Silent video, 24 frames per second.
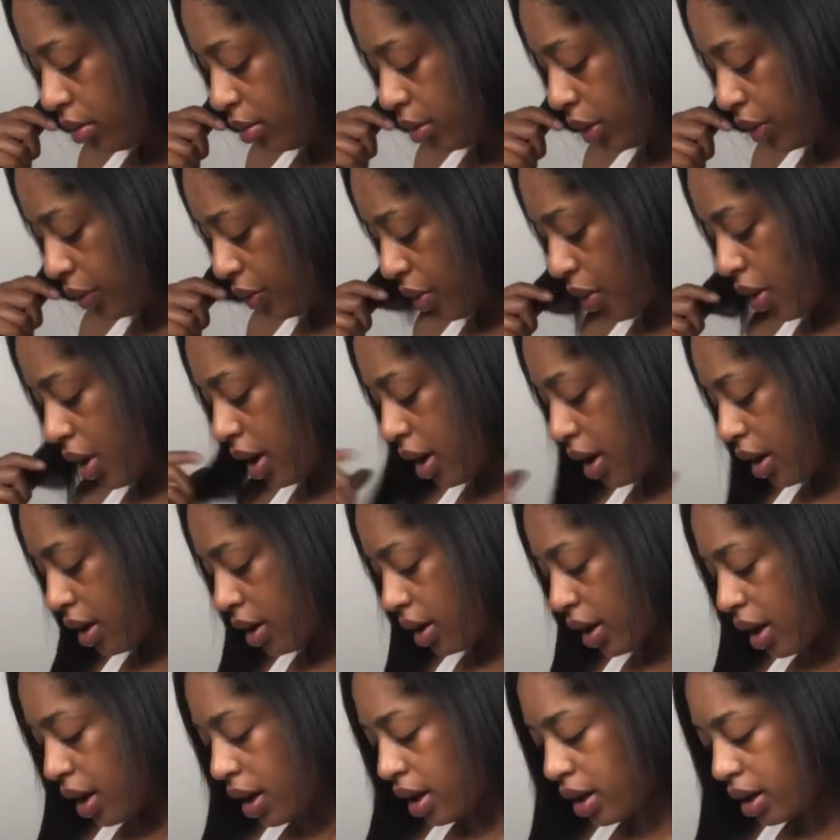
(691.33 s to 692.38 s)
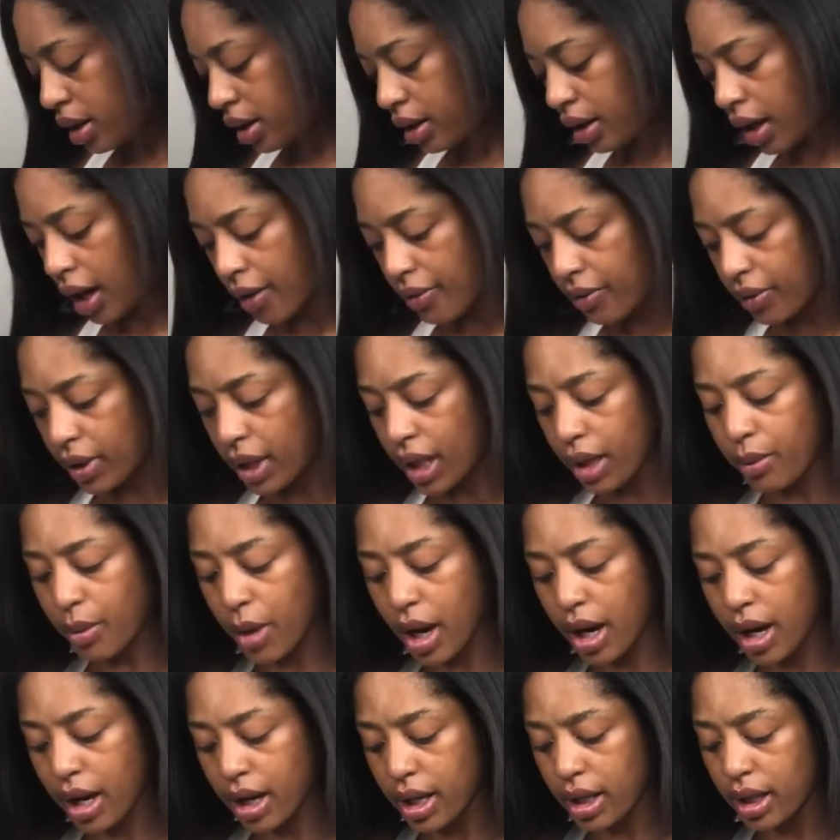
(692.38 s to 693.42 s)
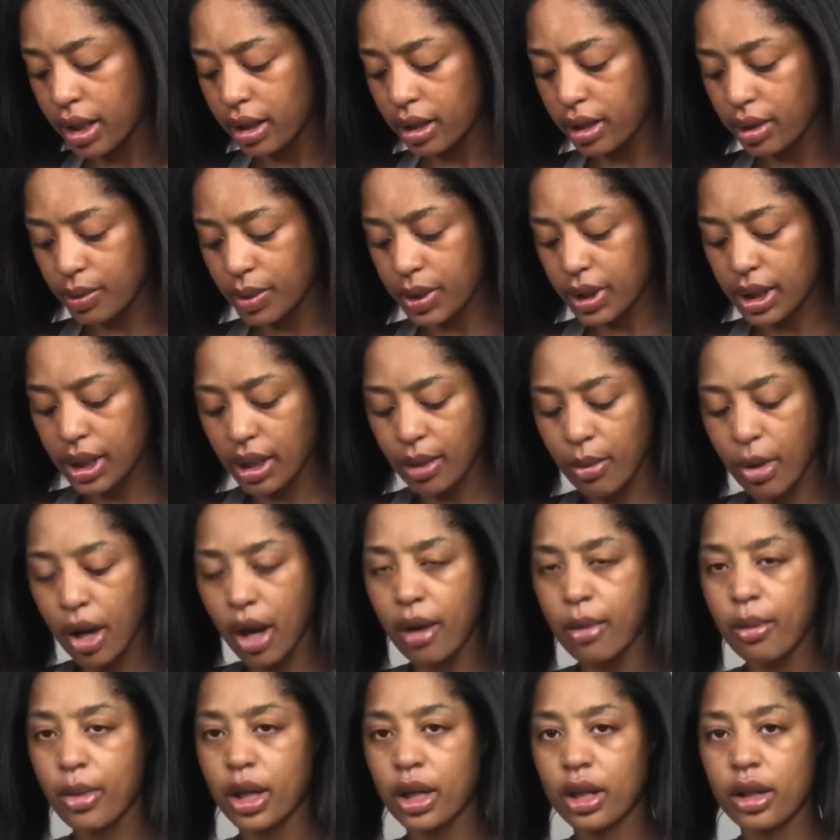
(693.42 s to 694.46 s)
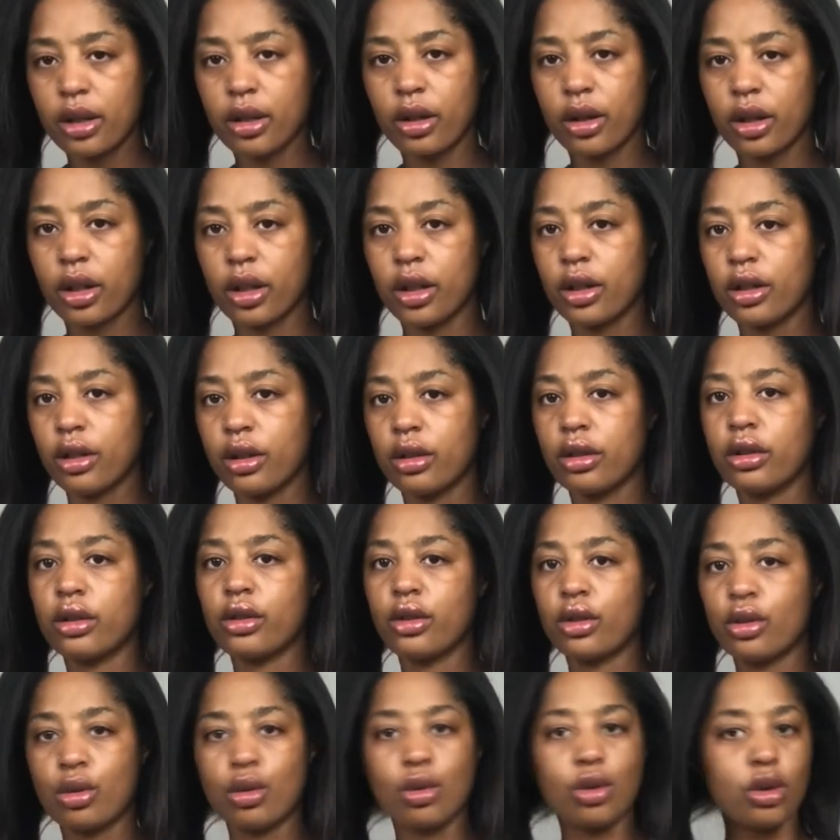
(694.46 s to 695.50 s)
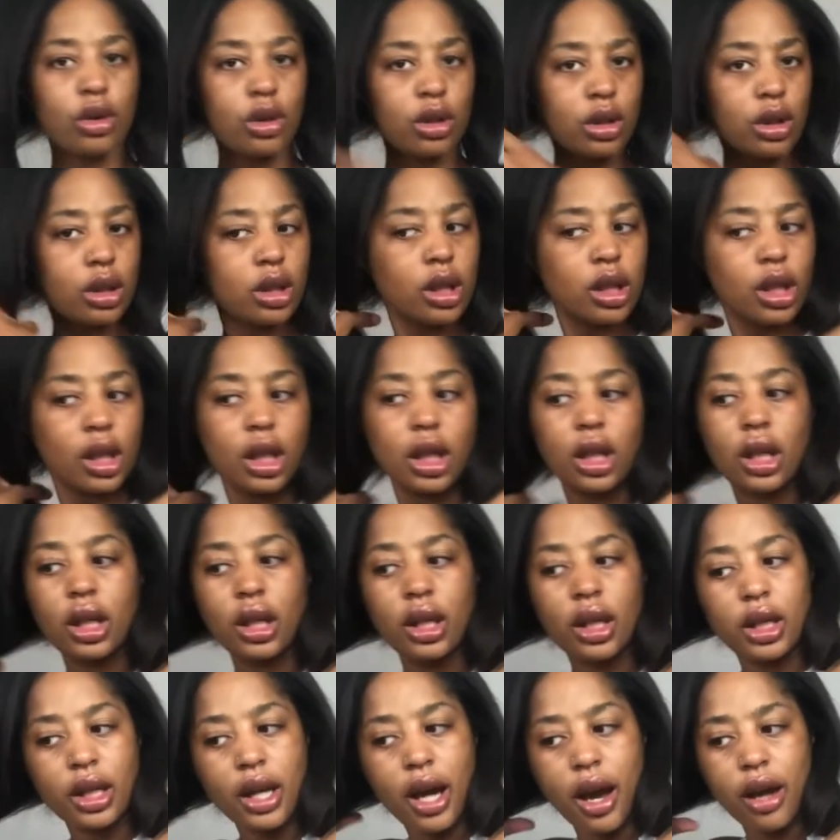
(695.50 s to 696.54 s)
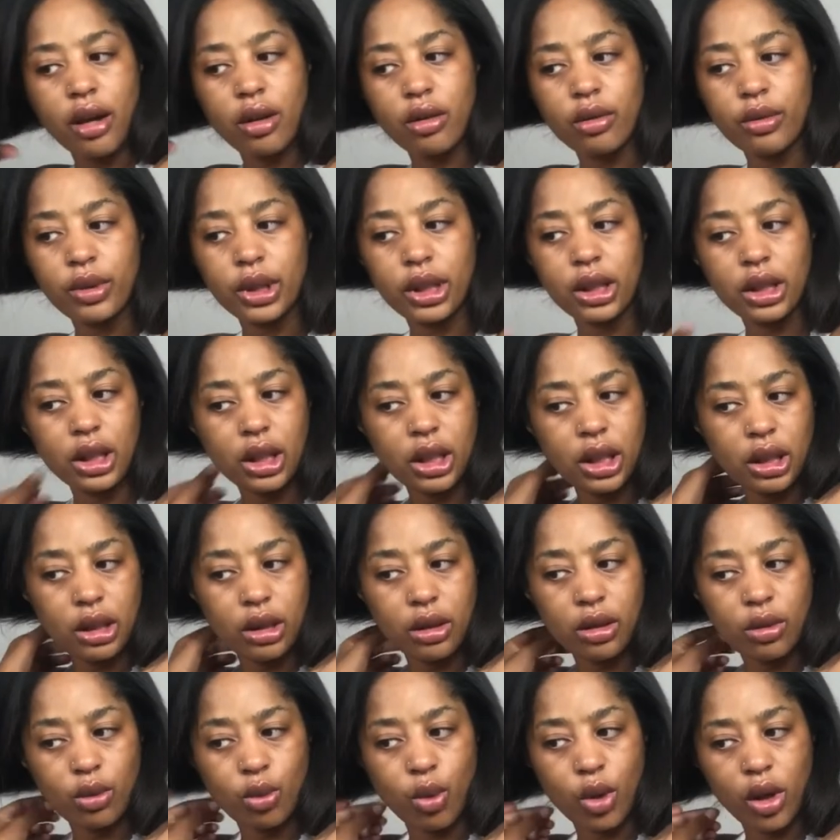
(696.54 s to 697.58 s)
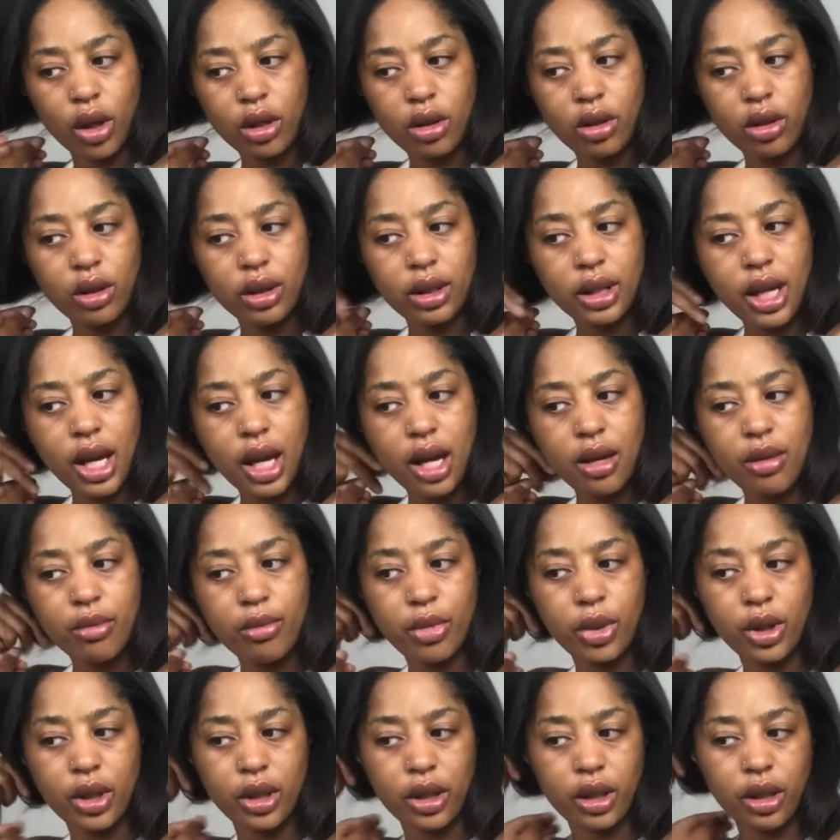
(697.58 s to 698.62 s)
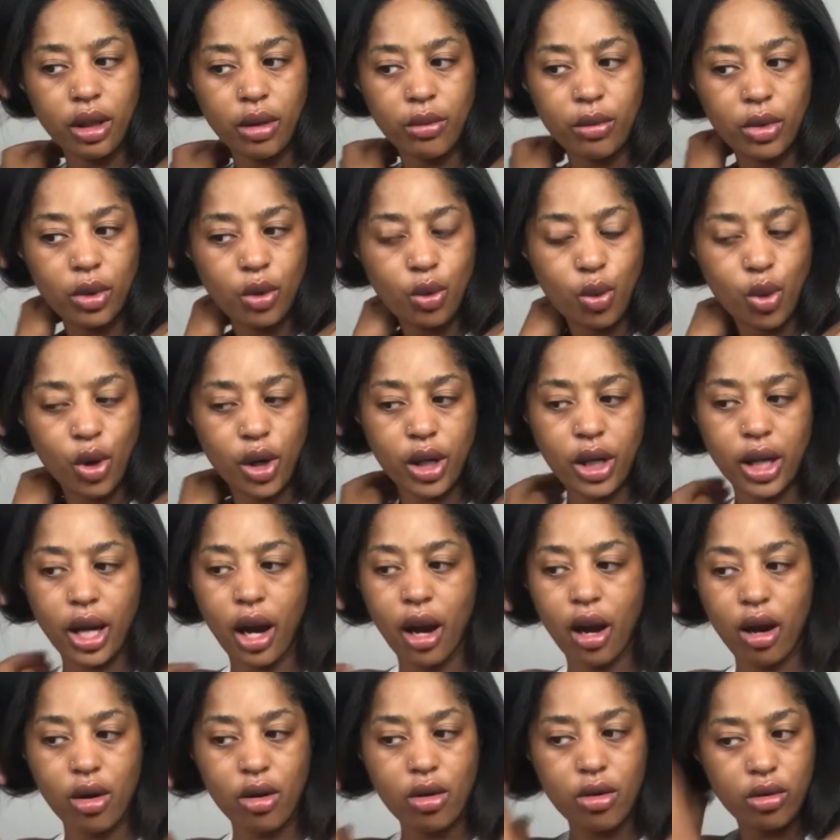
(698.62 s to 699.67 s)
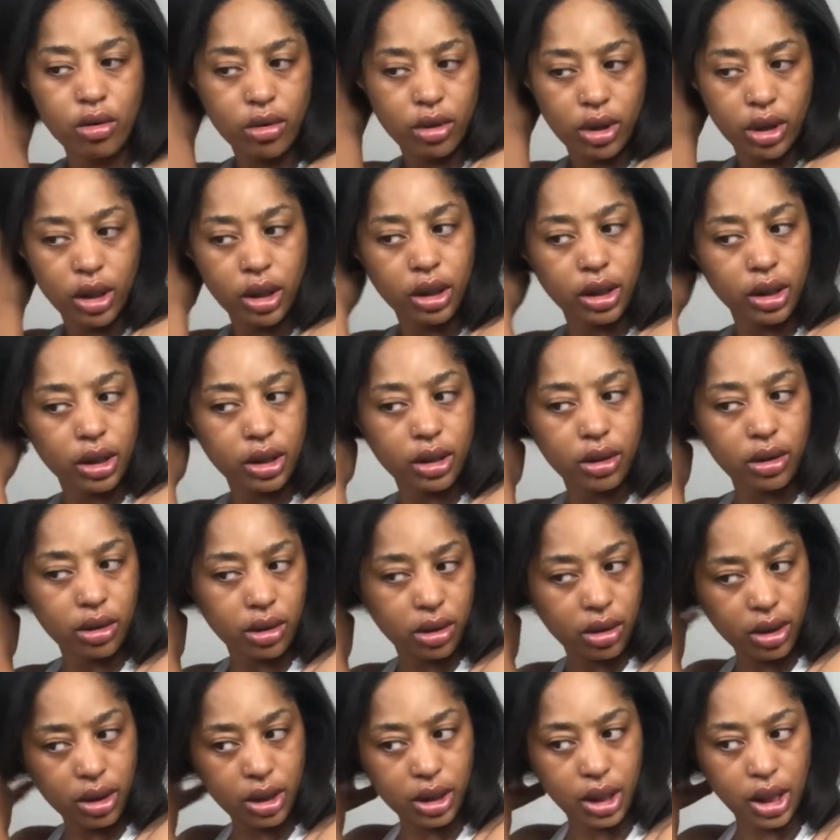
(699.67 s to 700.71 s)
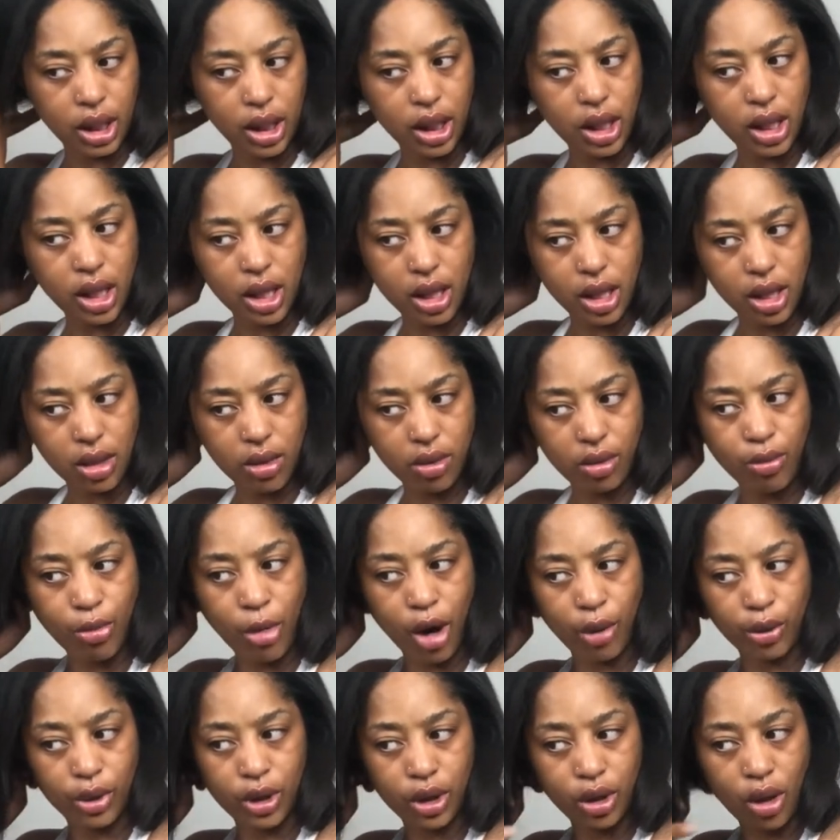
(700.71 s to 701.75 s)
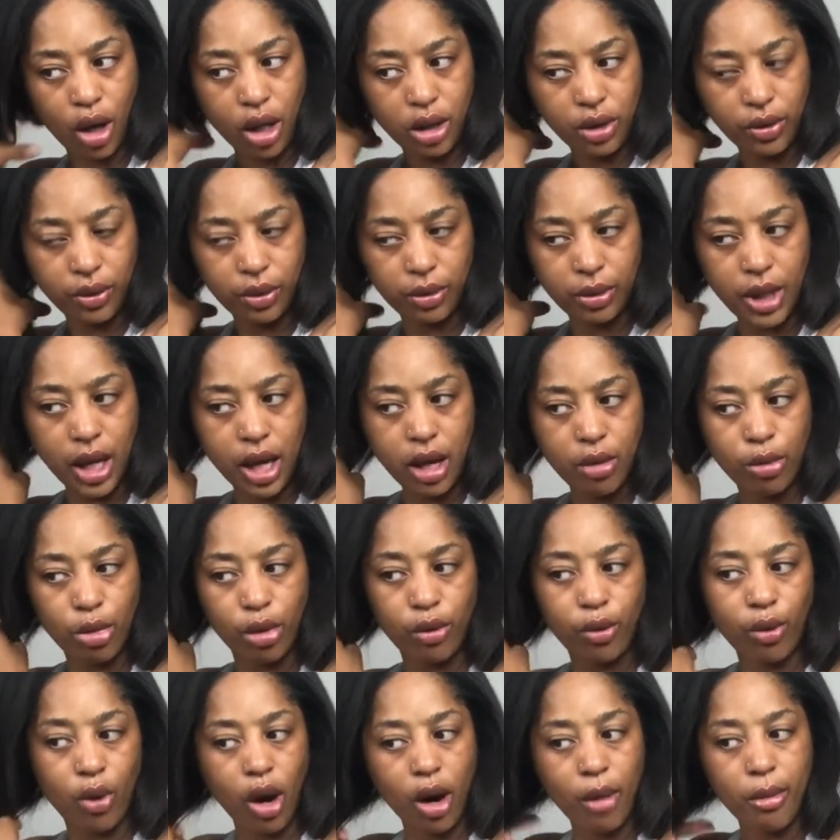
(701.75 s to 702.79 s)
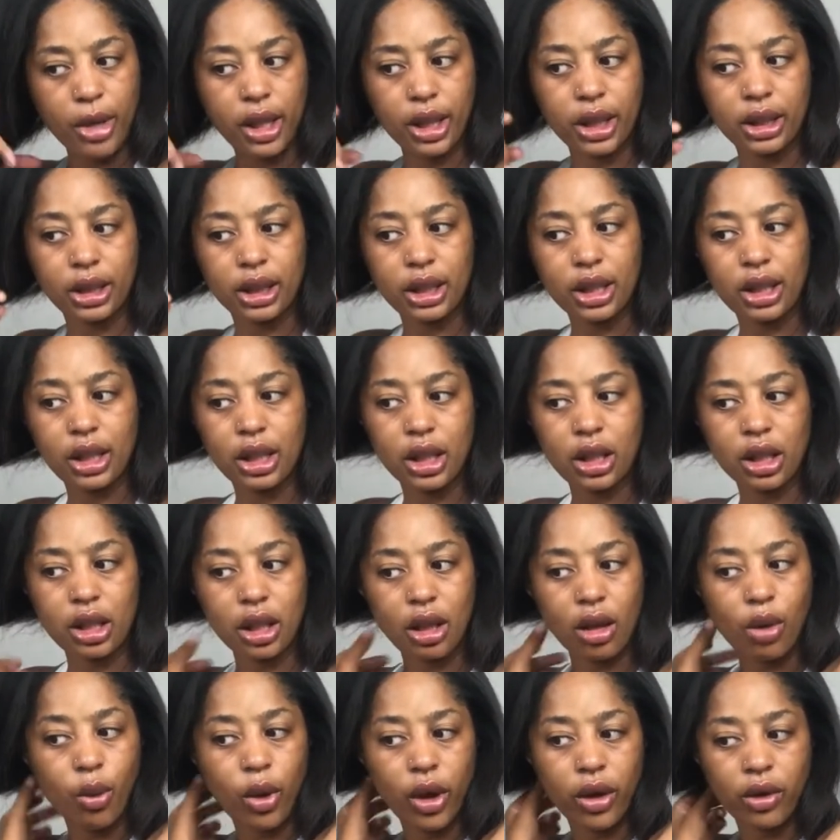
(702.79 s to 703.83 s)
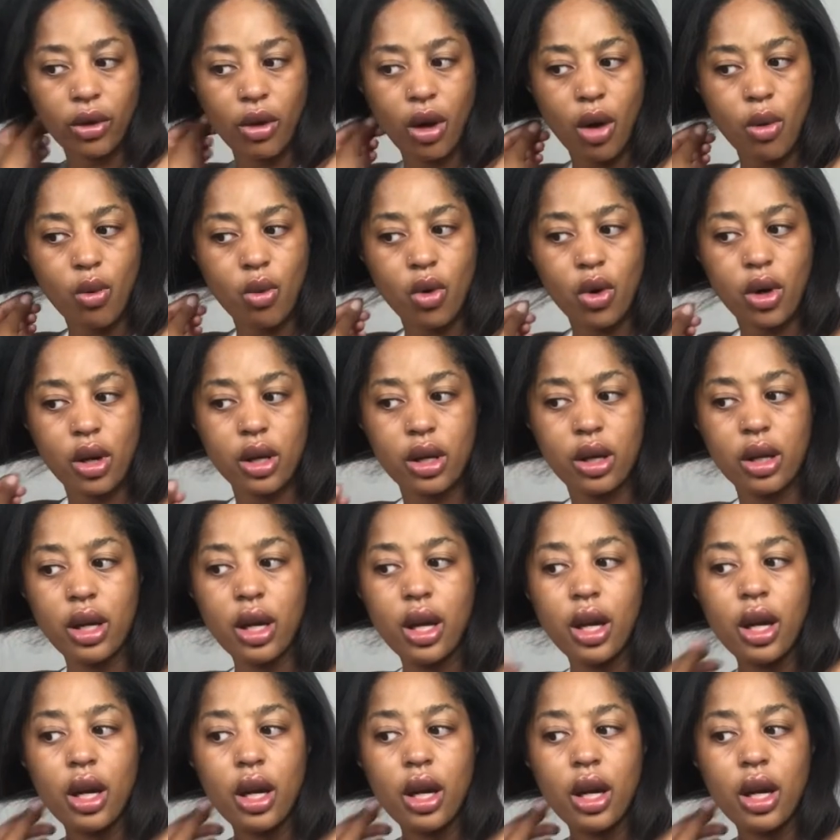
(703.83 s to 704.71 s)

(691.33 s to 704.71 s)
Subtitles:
before I feel like my hips and my butt are cool. I don't really need work on that, but I'm gonna work out and see my results from that before I make a decision whether I want